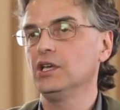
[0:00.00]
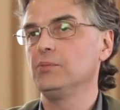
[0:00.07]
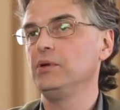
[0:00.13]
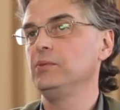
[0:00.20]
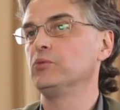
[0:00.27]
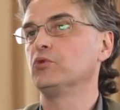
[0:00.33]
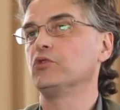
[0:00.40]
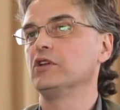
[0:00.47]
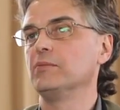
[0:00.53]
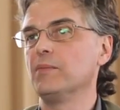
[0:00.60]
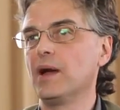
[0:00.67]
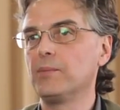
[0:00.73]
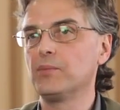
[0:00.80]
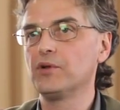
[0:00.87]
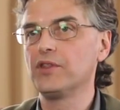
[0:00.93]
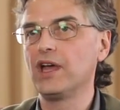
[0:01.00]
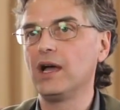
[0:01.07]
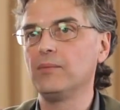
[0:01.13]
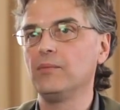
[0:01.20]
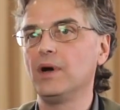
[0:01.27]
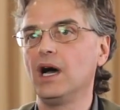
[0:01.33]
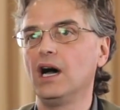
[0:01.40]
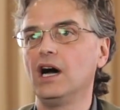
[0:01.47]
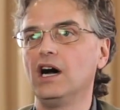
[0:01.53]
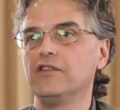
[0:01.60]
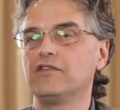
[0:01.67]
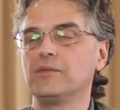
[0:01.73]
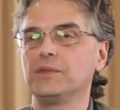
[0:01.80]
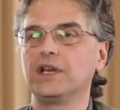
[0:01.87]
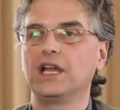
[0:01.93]
People remember them
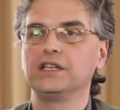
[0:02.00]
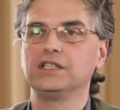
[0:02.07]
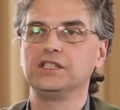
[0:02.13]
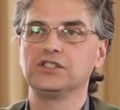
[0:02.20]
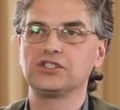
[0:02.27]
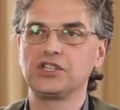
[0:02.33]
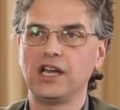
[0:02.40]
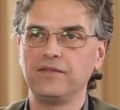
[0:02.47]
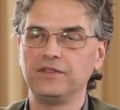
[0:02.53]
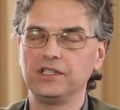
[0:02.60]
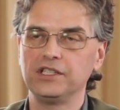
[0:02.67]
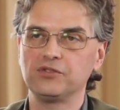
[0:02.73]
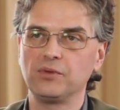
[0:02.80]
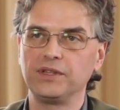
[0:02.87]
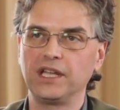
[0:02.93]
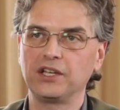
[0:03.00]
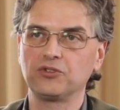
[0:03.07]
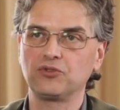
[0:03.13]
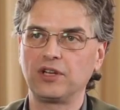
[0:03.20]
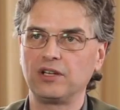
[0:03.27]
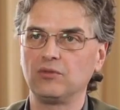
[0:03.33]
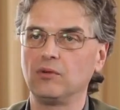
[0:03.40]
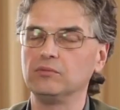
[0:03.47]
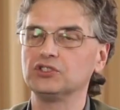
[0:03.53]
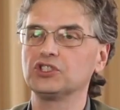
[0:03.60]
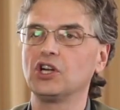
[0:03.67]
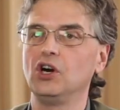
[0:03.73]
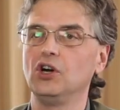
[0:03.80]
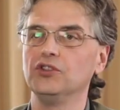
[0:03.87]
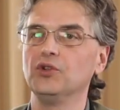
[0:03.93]
from the 1970s when they created what was
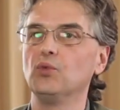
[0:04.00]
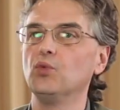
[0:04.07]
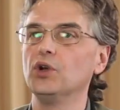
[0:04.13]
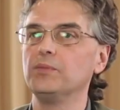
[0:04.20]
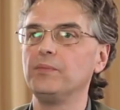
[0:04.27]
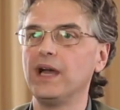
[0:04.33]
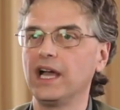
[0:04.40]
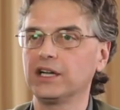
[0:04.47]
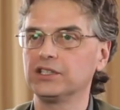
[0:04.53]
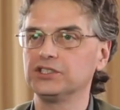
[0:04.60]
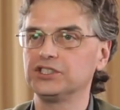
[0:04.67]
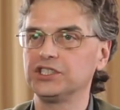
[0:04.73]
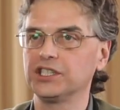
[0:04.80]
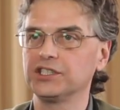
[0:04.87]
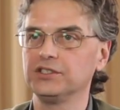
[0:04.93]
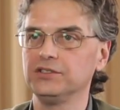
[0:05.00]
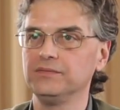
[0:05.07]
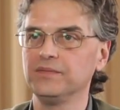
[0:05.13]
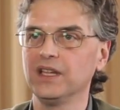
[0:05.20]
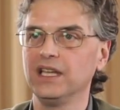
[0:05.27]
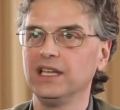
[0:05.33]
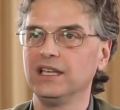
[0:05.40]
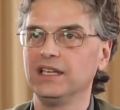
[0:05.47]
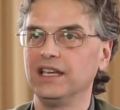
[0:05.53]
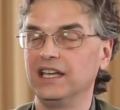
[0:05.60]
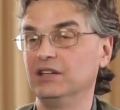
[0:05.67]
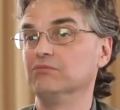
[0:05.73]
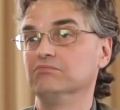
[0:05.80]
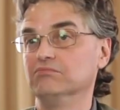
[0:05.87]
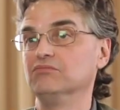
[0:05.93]
called the woodpecker signal,
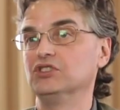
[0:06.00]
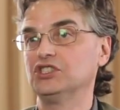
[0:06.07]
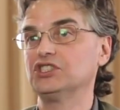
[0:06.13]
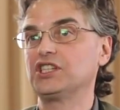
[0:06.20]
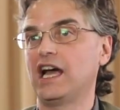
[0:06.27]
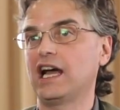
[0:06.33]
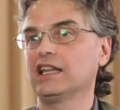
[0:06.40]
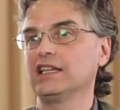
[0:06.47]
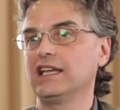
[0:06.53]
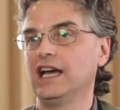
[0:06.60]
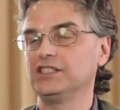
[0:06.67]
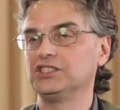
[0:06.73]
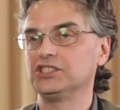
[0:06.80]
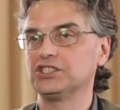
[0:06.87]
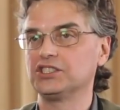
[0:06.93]
and it was exactly as it